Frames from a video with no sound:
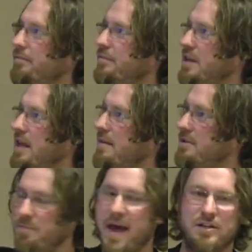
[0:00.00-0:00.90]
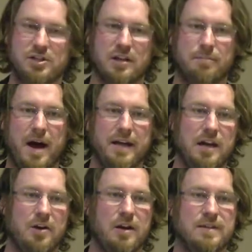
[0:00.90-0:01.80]
the ImageMagick
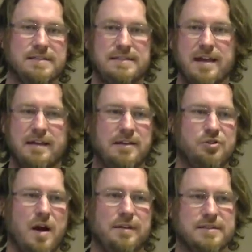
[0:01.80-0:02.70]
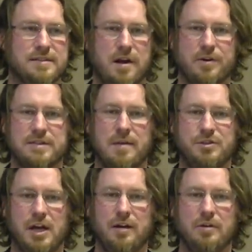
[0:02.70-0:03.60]
binary the second it tried to start a
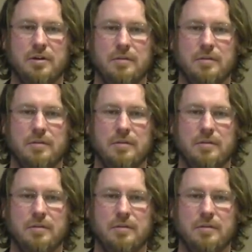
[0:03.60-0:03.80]
subshell,